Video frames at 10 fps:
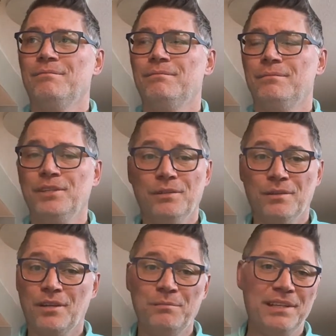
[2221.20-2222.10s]

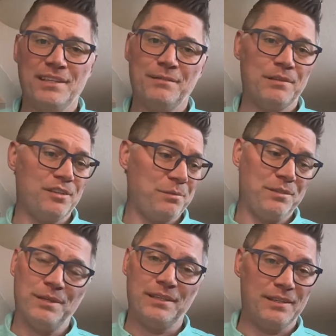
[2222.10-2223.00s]
It could be the difference
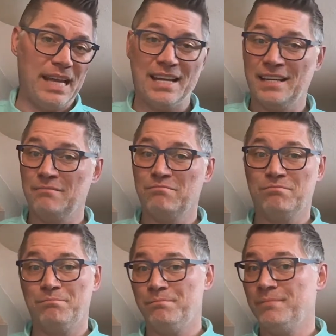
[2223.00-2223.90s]
between getting
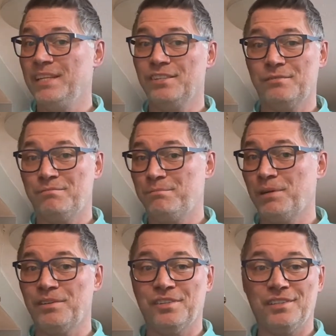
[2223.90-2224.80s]
this
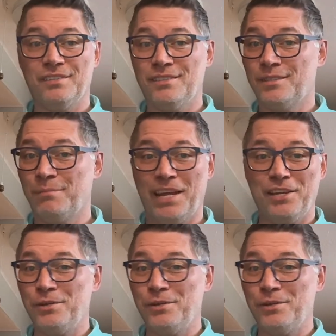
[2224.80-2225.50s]
person to pay you